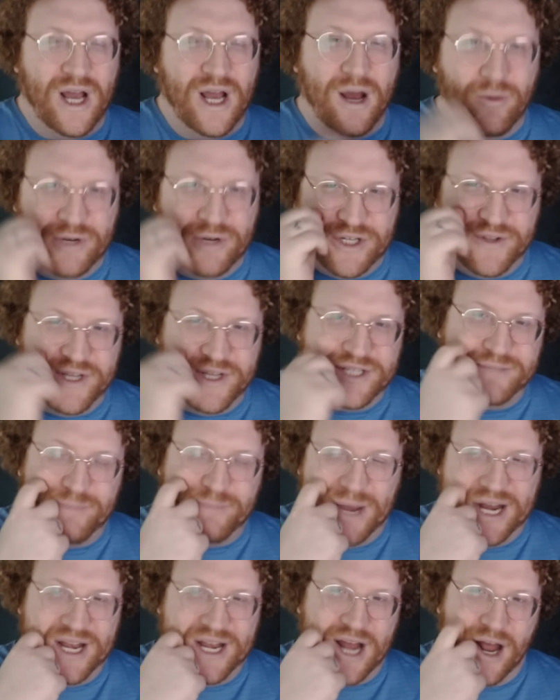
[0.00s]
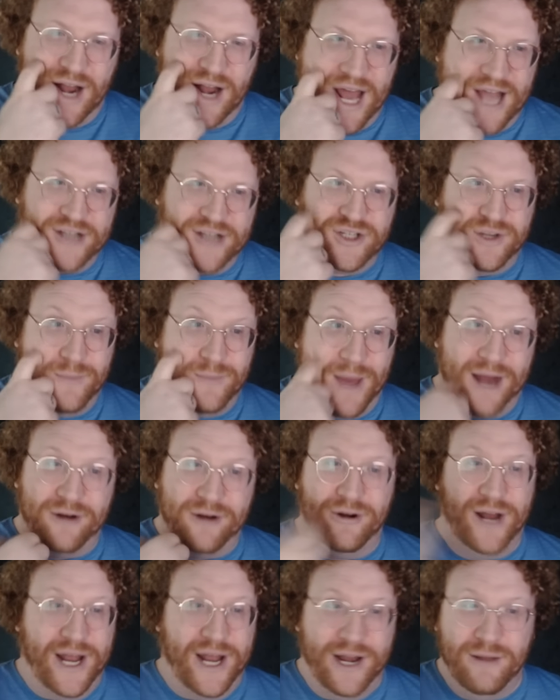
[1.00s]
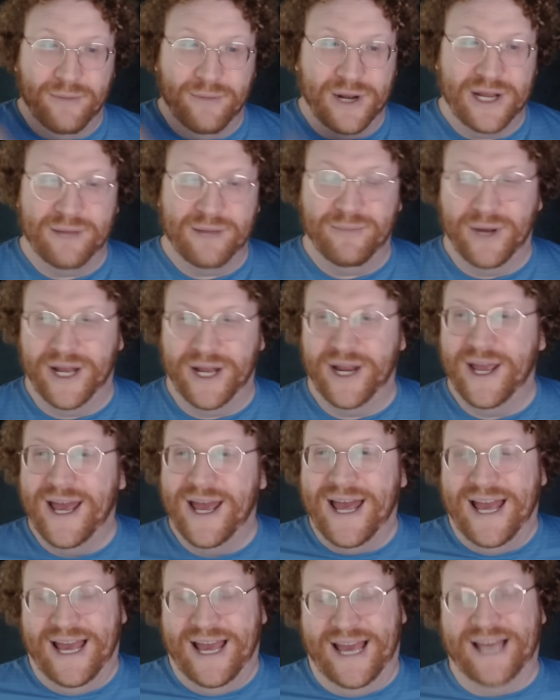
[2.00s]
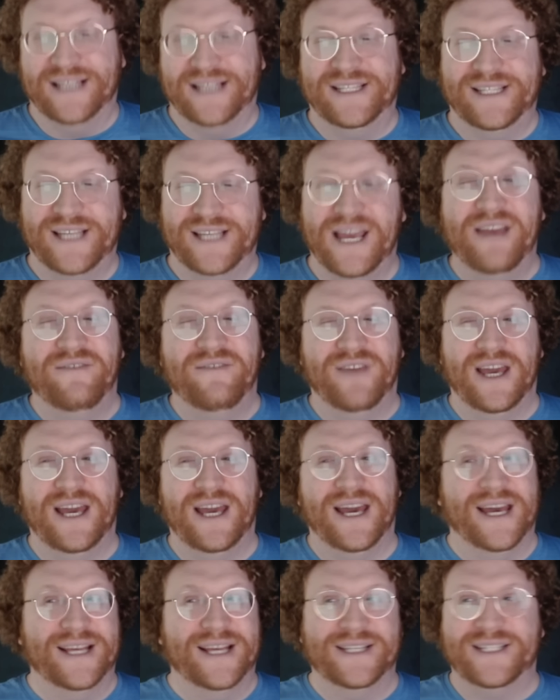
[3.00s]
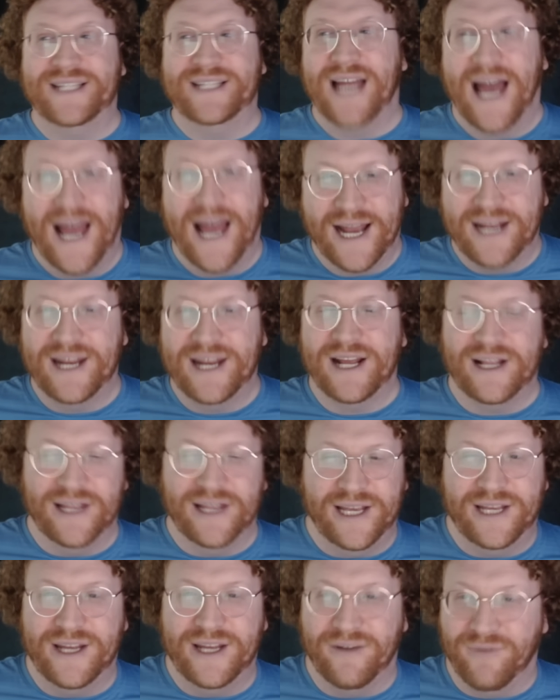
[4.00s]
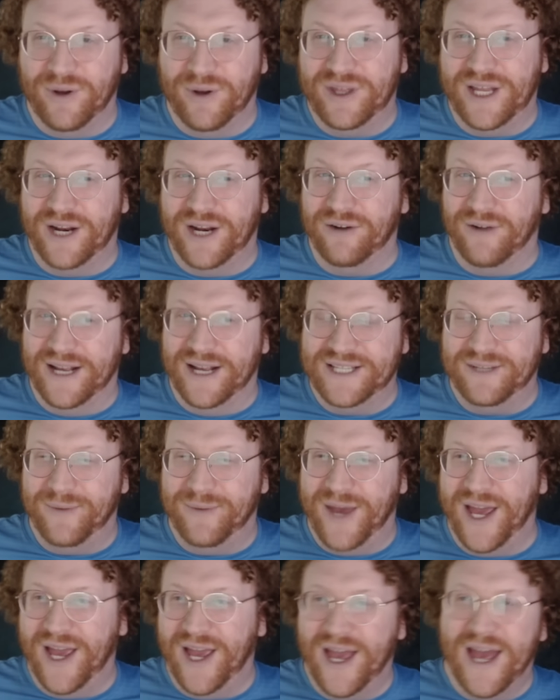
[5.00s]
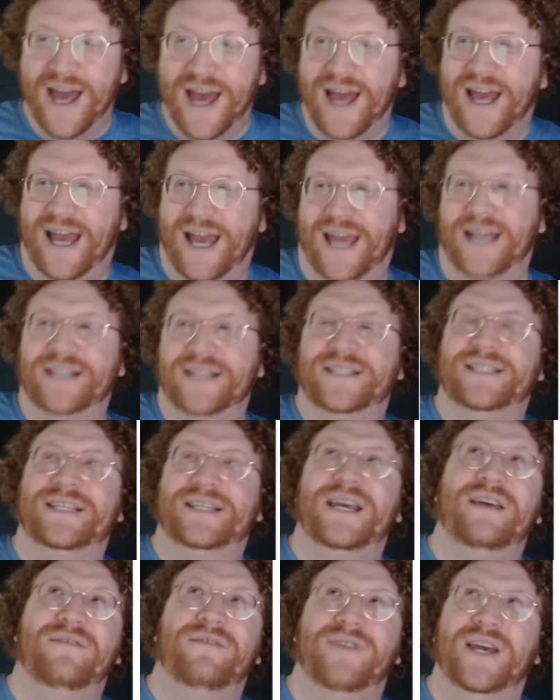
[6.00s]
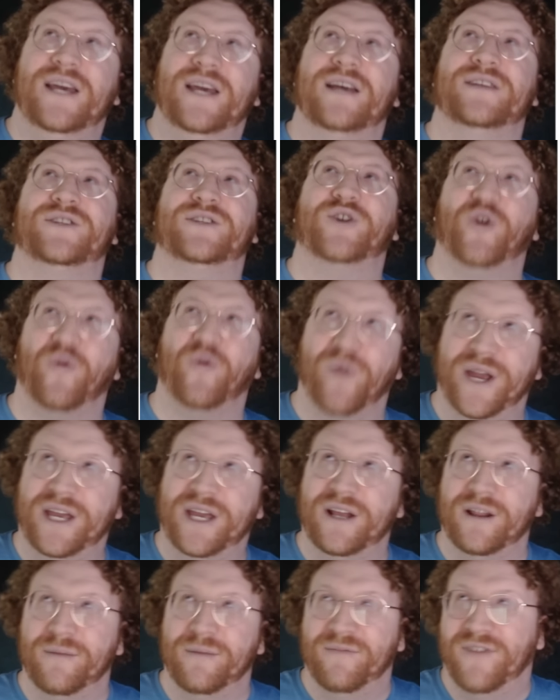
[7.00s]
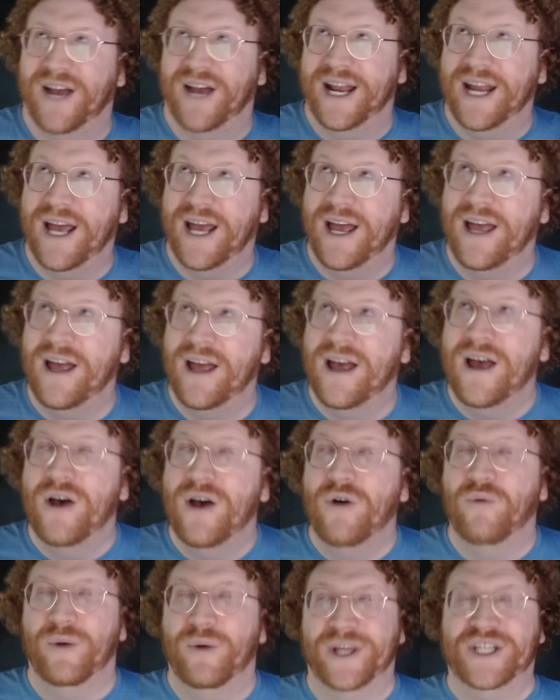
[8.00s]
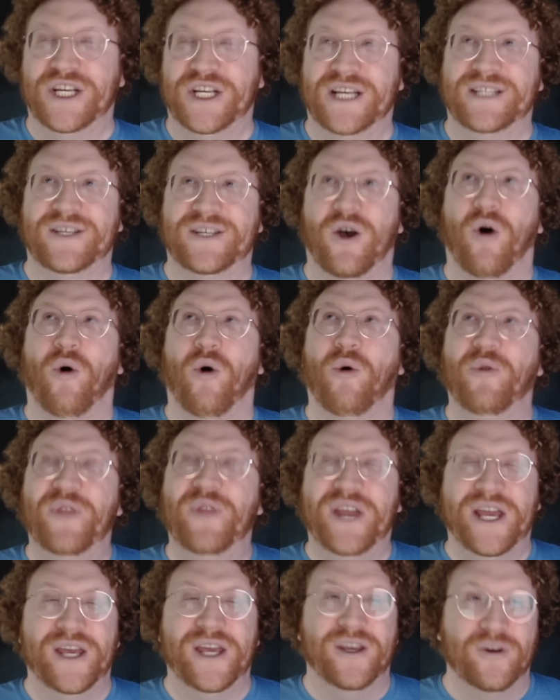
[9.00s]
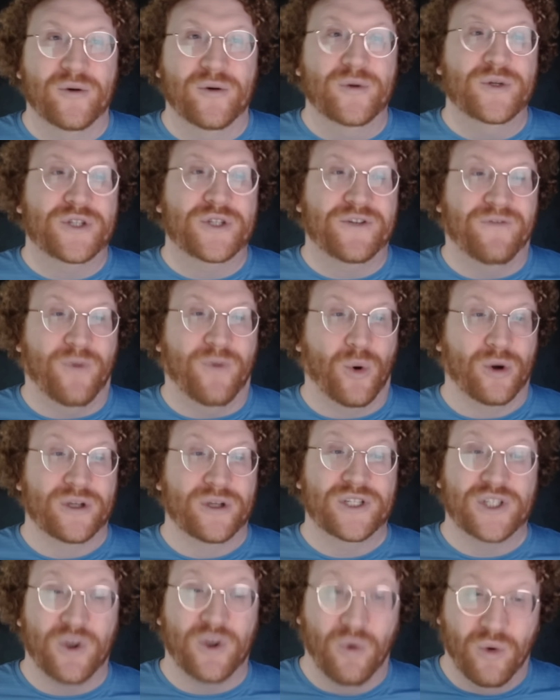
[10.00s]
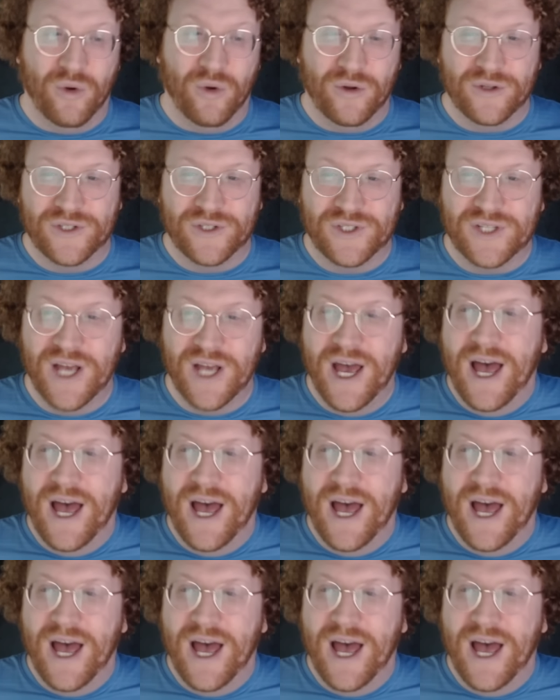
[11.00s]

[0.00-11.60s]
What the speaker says: Which this might not actually matter to anybody, but a CV is technically different than a resume. A CV is curriculum vitae, which is only used for schools,